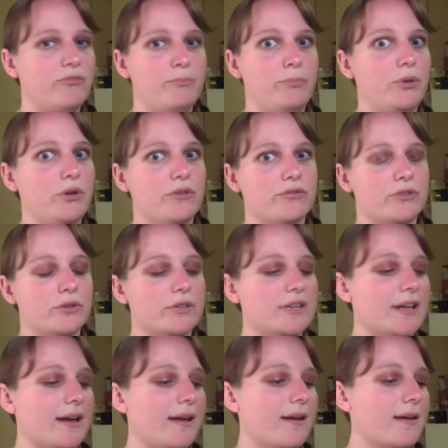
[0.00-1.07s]
Beautiful.
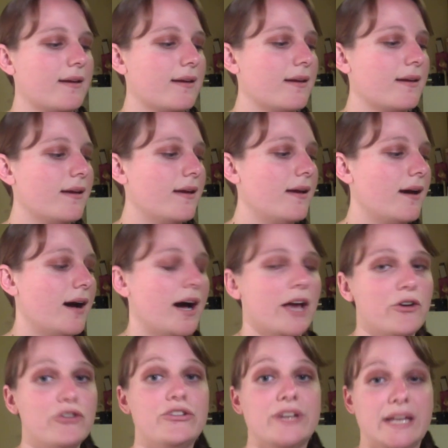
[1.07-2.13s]
Like, I
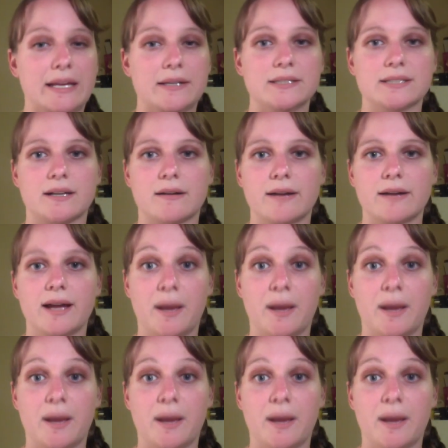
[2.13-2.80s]
don't need a diary.